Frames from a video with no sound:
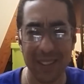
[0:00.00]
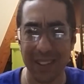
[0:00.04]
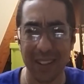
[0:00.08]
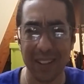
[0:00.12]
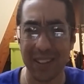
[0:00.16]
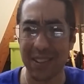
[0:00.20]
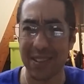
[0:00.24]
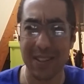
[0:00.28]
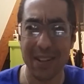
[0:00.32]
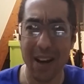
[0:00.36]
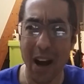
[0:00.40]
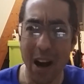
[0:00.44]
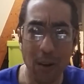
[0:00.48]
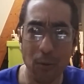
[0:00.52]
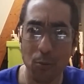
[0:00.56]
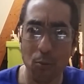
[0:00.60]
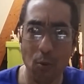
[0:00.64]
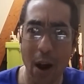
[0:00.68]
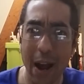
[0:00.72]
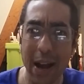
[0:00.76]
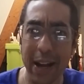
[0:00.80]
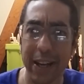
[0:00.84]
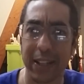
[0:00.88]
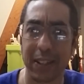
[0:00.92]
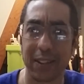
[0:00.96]
It's not
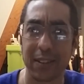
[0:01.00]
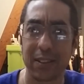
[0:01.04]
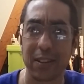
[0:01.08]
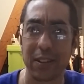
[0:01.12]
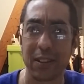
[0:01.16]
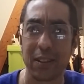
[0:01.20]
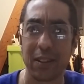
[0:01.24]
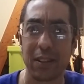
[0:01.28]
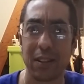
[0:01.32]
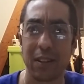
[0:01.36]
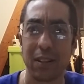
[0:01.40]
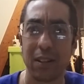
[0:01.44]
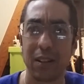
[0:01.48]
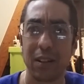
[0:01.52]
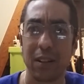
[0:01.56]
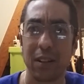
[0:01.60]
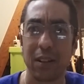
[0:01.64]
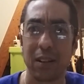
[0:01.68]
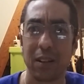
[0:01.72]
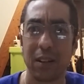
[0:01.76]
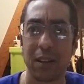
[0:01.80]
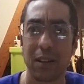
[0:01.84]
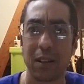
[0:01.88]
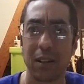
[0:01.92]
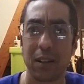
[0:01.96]
right.
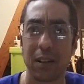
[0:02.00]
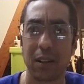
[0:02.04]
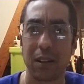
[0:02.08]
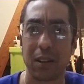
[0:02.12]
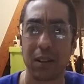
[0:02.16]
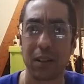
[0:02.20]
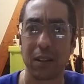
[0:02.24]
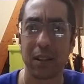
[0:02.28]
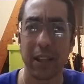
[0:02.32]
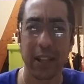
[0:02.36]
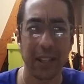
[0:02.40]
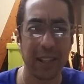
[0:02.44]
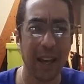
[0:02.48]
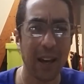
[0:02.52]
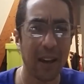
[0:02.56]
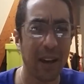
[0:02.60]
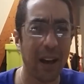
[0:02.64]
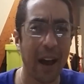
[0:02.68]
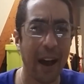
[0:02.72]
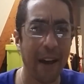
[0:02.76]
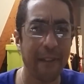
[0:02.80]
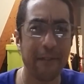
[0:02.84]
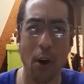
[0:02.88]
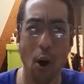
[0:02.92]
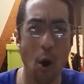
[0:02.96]
Like that,
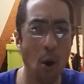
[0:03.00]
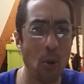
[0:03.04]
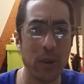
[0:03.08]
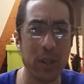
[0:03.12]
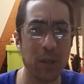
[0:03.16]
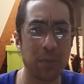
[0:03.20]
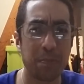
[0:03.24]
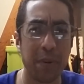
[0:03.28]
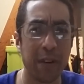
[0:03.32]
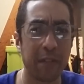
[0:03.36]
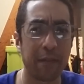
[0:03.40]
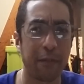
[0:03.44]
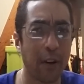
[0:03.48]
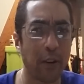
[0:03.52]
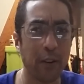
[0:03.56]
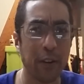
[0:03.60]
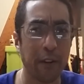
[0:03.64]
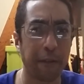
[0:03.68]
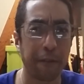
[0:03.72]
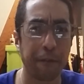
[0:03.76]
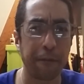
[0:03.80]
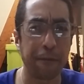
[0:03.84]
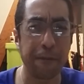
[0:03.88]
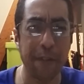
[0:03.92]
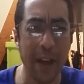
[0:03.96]
I've always been very
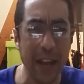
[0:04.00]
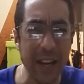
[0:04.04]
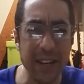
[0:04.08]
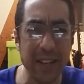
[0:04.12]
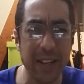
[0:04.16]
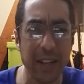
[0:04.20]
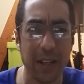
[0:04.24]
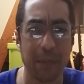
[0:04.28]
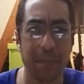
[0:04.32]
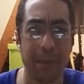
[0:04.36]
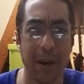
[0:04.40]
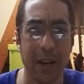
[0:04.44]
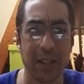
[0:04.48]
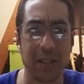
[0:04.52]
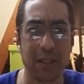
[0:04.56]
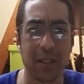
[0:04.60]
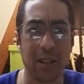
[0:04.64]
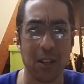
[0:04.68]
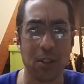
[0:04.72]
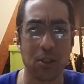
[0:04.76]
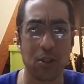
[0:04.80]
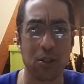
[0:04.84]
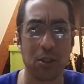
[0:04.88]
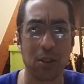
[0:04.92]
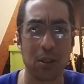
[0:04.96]
offended by
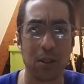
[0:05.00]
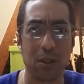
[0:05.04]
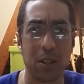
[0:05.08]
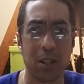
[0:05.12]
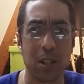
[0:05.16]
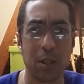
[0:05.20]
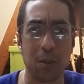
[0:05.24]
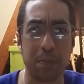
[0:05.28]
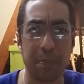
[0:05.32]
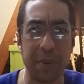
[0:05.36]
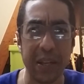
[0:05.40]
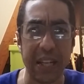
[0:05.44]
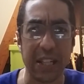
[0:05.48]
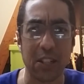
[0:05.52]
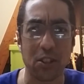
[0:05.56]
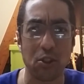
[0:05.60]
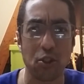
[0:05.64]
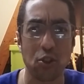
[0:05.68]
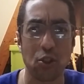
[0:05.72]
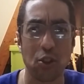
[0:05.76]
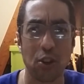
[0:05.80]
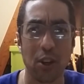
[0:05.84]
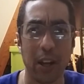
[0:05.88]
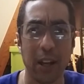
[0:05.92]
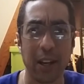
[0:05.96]
such
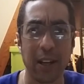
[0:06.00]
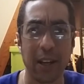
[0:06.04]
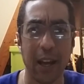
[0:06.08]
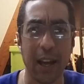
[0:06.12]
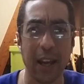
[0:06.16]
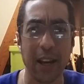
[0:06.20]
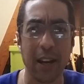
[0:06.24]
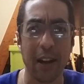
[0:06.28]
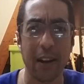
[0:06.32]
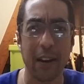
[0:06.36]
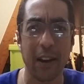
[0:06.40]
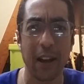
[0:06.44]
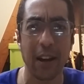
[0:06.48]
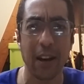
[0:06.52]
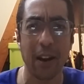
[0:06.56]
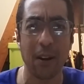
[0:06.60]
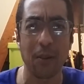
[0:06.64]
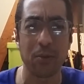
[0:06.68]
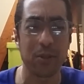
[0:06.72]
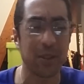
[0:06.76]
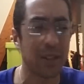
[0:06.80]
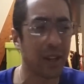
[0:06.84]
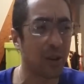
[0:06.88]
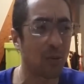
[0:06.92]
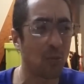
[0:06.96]
speech, and I
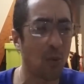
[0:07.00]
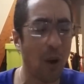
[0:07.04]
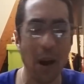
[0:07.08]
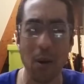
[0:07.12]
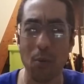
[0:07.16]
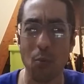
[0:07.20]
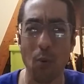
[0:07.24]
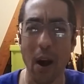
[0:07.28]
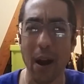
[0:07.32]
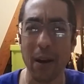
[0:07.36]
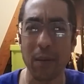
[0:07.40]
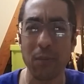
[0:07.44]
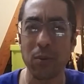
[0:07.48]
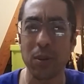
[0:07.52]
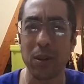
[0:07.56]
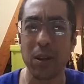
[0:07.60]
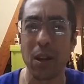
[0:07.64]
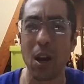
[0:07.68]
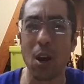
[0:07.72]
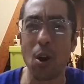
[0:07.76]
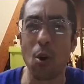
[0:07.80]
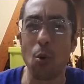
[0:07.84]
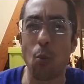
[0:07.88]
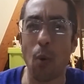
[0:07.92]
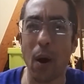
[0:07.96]
was like,
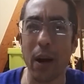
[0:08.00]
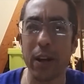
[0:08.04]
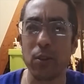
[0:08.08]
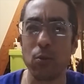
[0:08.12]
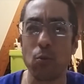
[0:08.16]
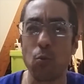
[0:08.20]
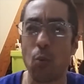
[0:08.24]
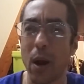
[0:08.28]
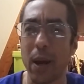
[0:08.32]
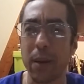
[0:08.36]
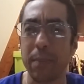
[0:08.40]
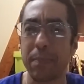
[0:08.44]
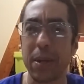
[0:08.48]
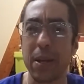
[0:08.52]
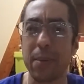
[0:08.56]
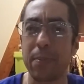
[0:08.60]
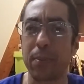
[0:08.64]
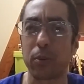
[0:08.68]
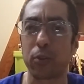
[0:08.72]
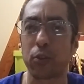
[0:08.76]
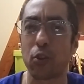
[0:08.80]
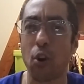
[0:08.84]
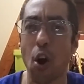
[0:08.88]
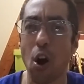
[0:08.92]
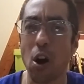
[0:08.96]
why do white
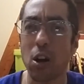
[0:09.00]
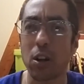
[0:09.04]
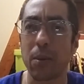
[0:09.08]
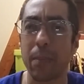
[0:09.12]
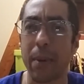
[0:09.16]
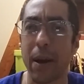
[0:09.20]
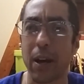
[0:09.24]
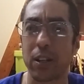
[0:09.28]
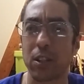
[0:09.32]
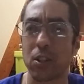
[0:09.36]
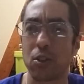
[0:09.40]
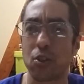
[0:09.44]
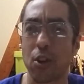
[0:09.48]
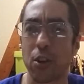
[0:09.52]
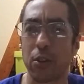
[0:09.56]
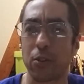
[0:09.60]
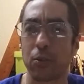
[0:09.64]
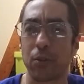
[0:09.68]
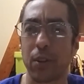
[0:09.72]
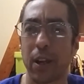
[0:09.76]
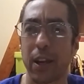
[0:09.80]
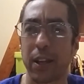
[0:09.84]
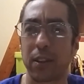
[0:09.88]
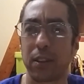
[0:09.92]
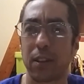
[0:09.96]
people talk about each other
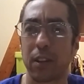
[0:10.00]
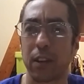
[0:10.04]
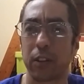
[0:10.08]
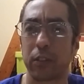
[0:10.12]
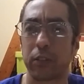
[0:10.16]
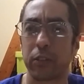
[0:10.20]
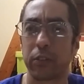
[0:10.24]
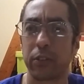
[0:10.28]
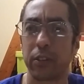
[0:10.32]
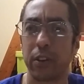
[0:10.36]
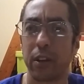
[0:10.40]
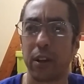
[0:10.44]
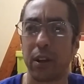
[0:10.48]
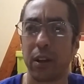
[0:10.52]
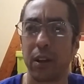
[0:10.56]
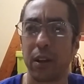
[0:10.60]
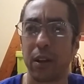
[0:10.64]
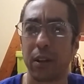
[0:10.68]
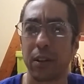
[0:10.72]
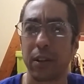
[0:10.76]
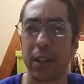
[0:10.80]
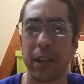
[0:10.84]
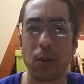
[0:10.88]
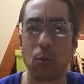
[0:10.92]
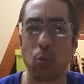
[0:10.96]
like this?
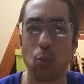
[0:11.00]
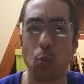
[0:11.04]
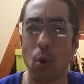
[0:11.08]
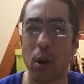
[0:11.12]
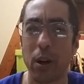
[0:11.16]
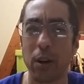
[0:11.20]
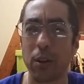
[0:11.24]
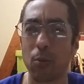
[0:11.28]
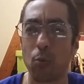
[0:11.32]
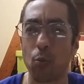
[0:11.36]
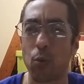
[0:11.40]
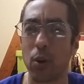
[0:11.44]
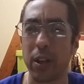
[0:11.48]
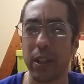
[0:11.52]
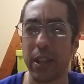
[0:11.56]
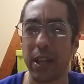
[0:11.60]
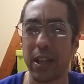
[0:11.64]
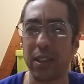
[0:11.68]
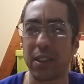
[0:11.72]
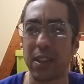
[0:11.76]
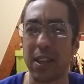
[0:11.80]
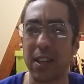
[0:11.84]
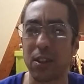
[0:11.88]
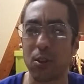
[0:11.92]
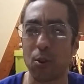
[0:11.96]
Like, what do they
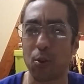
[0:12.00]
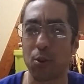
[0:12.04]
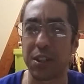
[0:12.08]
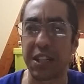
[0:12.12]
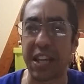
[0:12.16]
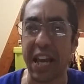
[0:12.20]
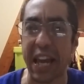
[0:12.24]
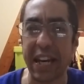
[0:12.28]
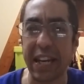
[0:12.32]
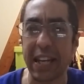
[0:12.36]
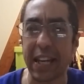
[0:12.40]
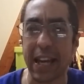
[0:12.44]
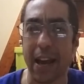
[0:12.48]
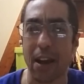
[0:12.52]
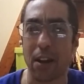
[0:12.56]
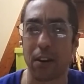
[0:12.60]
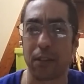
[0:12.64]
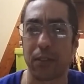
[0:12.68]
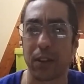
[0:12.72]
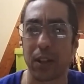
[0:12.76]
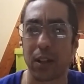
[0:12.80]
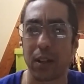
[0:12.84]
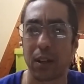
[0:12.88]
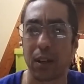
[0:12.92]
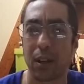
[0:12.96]
think they're getting out
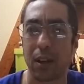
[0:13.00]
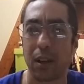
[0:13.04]
of it?